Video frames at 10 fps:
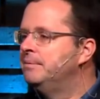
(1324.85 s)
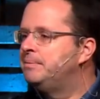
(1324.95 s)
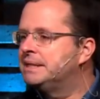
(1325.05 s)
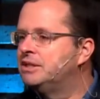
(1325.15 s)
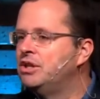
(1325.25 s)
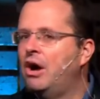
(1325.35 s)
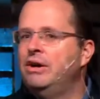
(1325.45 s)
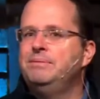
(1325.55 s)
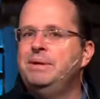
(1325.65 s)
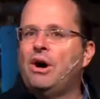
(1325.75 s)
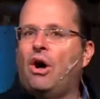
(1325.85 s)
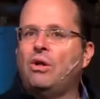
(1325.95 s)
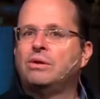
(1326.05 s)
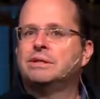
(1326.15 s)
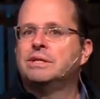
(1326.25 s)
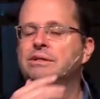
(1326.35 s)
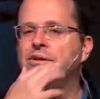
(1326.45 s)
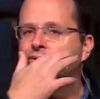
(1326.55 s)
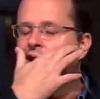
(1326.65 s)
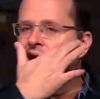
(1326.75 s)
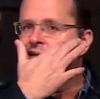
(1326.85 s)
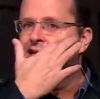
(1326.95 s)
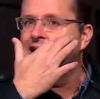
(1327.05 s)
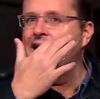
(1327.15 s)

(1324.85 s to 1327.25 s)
But lo and behold, right at the